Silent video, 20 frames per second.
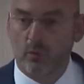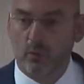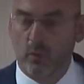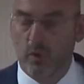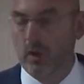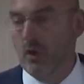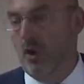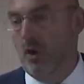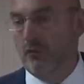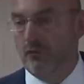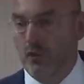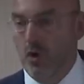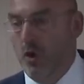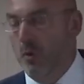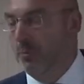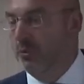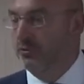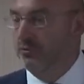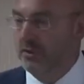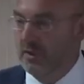well, of
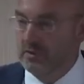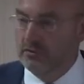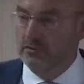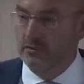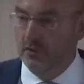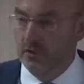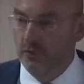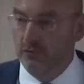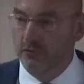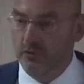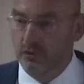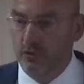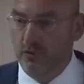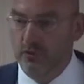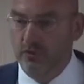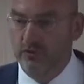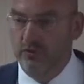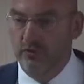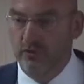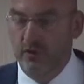opposites, of
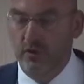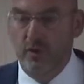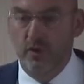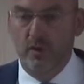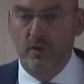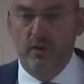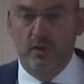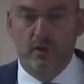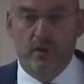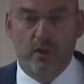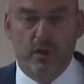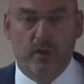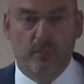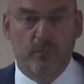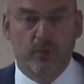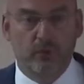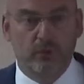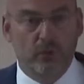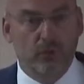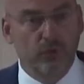course,
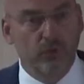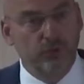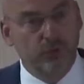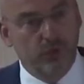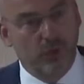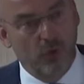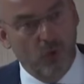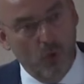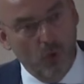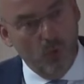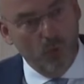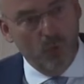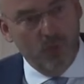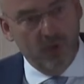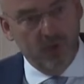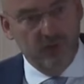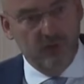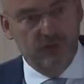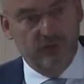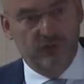but
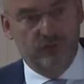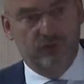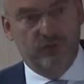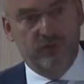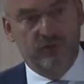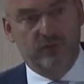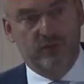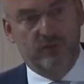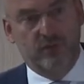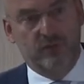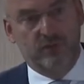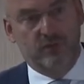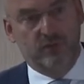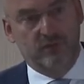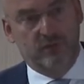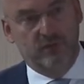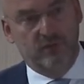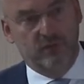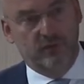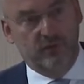always there is
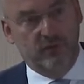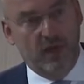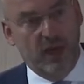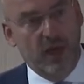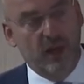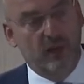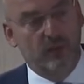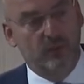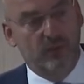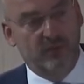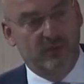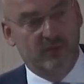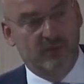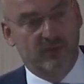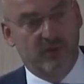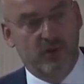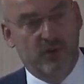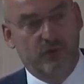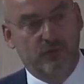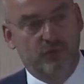this element
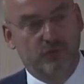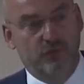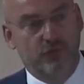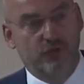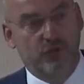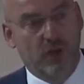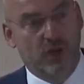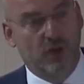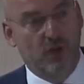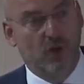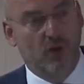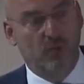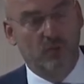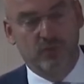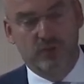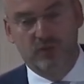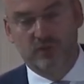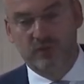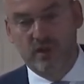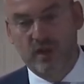of shalom,
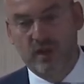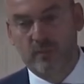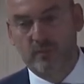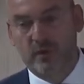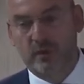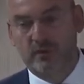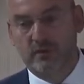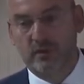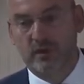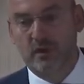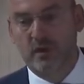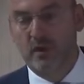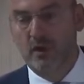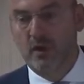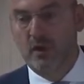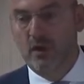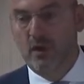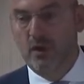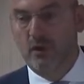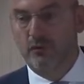this element
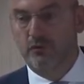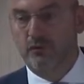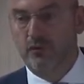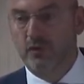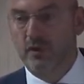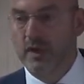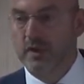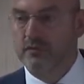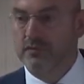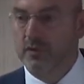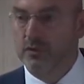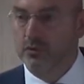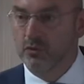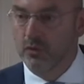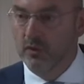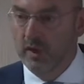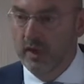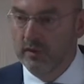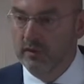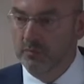of living
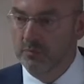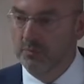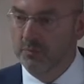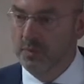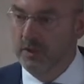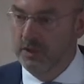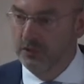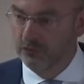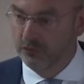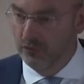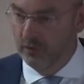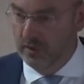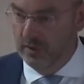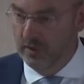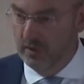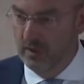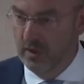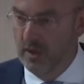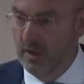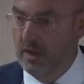together
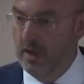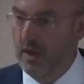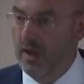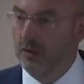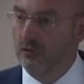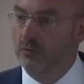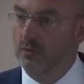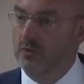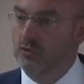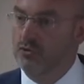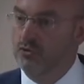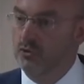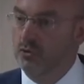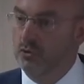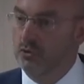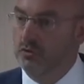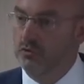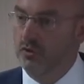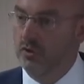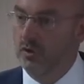peacefully, as we
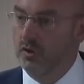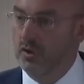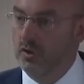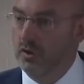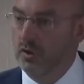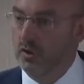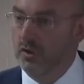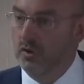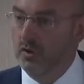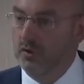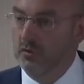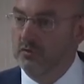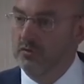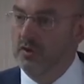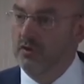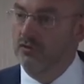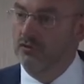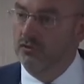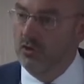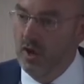should
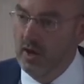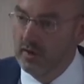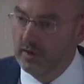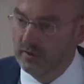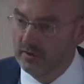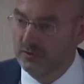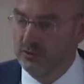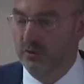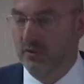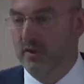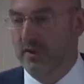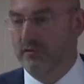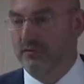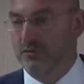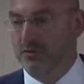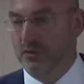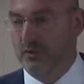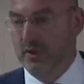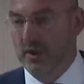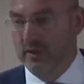desire to
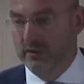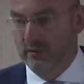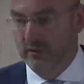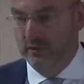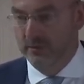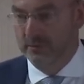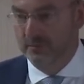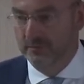live together.